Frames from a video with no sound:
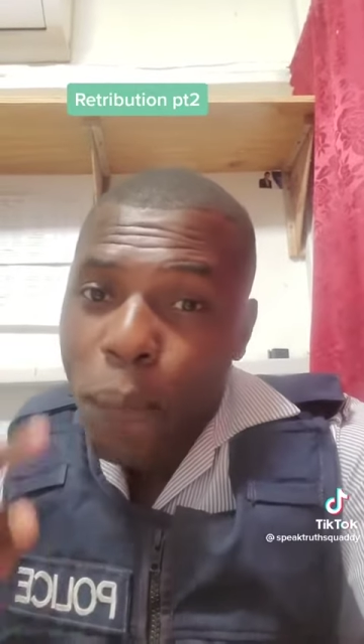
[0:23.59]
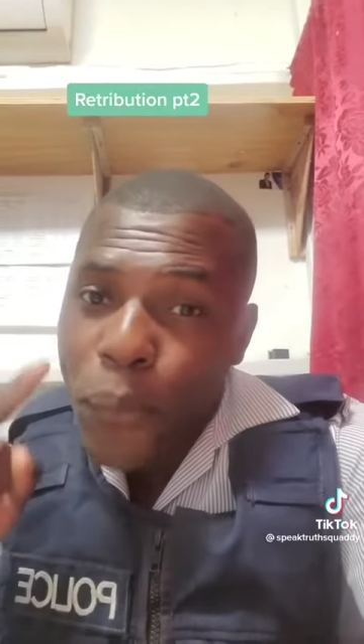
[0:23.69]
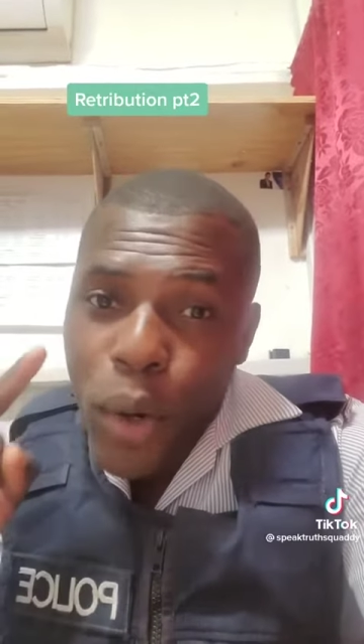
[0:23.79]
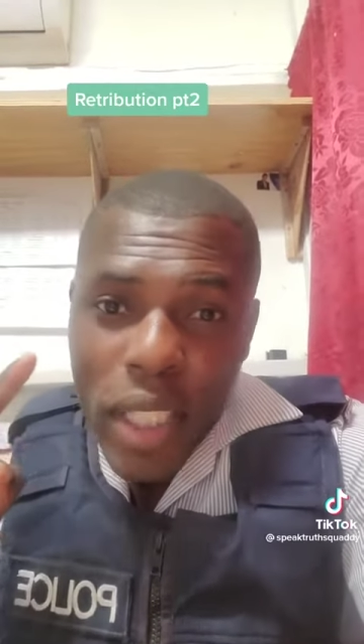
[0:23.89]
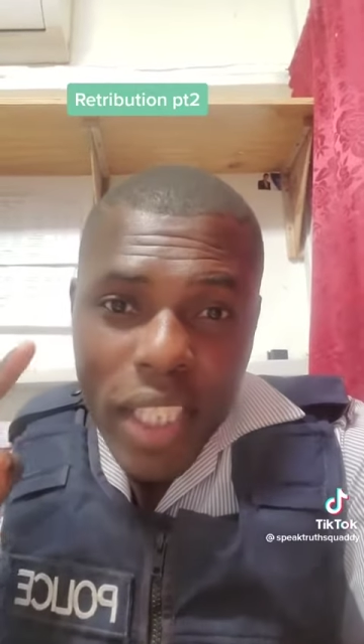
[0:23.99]

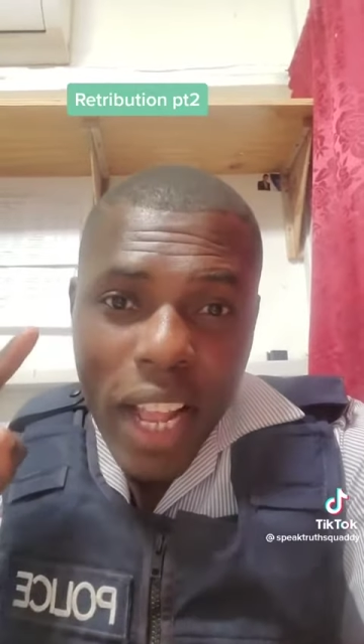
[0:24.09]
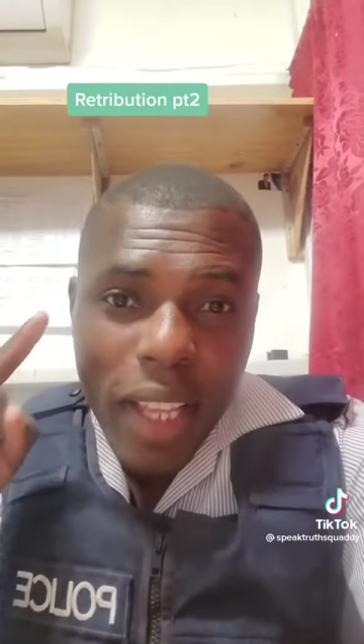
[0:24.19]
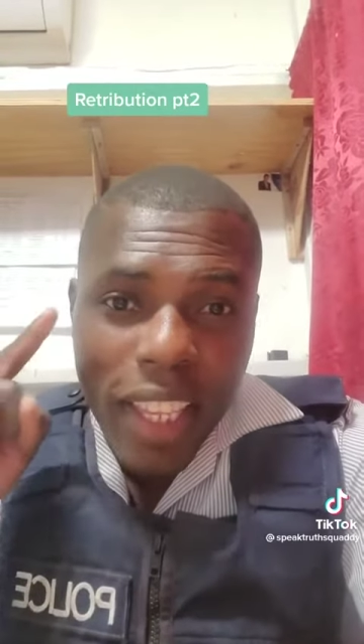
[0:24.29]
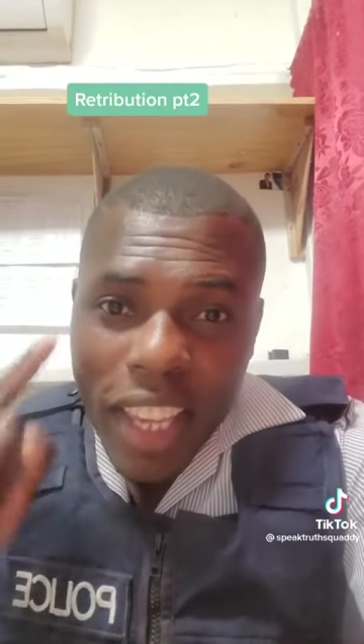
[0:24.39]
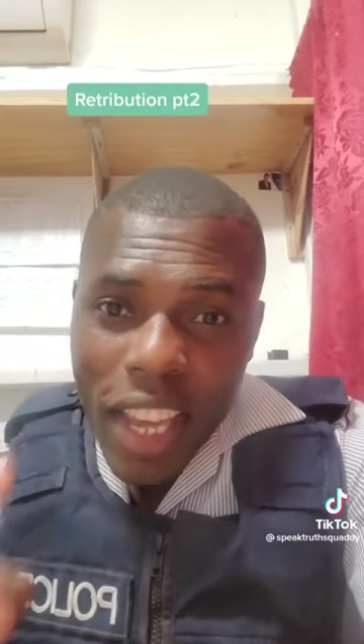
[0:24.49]

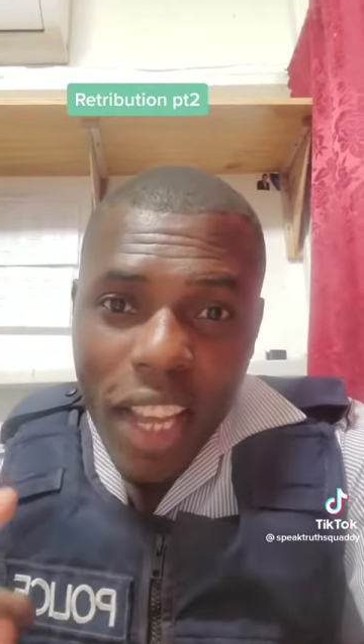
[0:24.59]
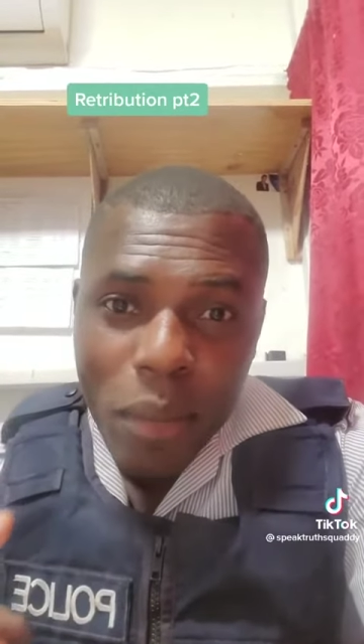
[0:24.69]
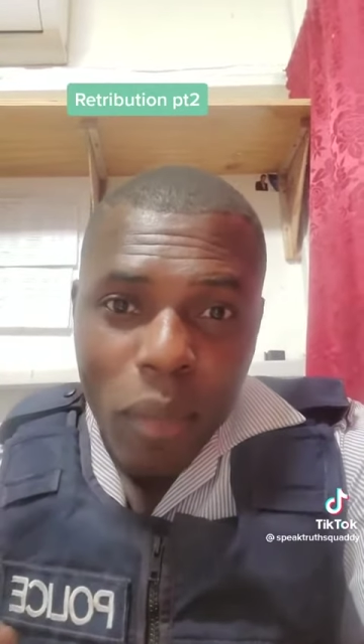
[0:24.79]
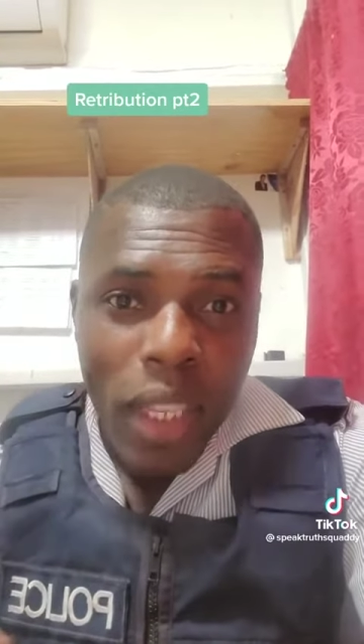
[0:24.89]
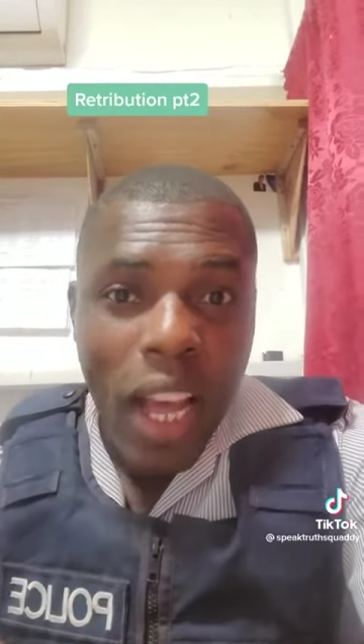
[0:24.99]
personal gain
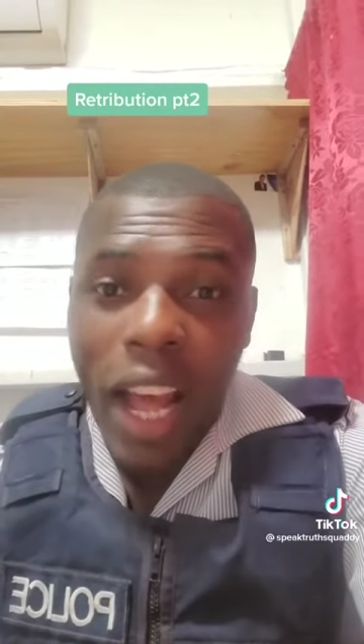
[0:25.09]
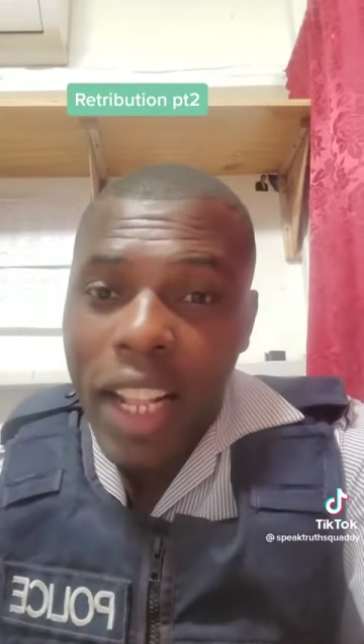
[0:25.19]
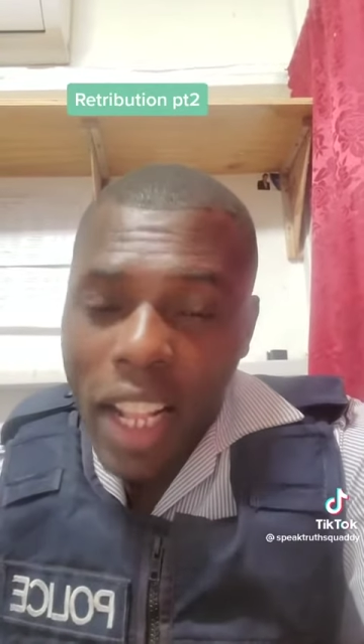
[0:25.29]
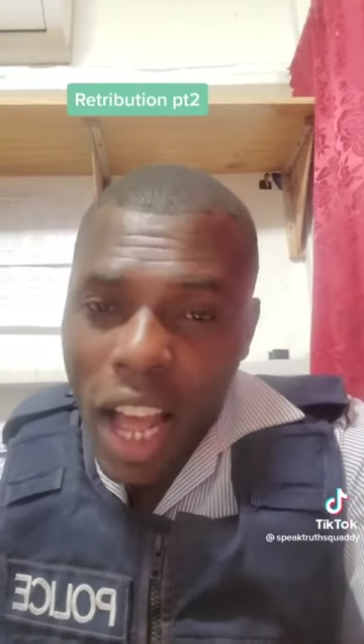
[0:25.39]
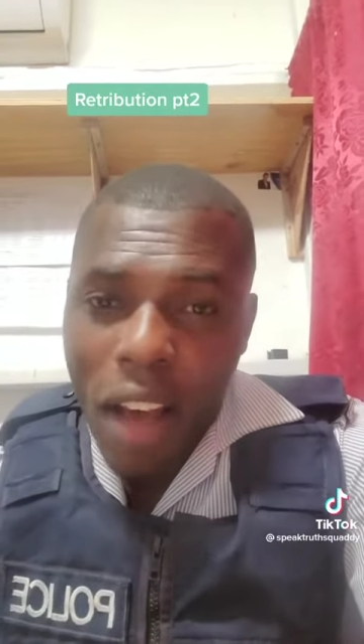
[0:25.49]

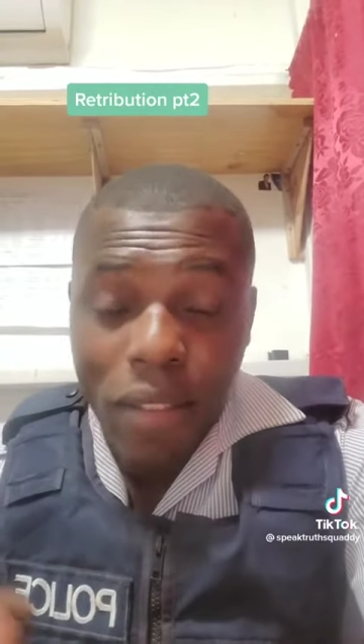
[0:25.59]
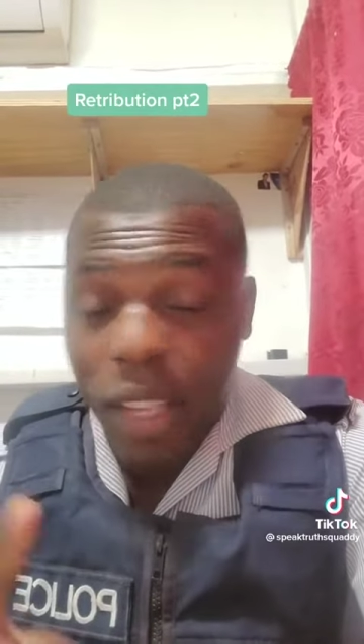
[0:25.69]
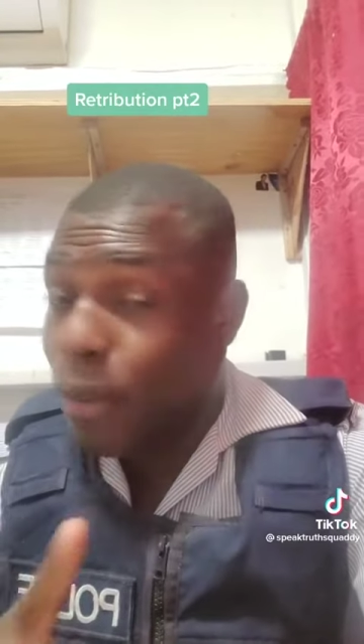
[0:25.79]
and laughter.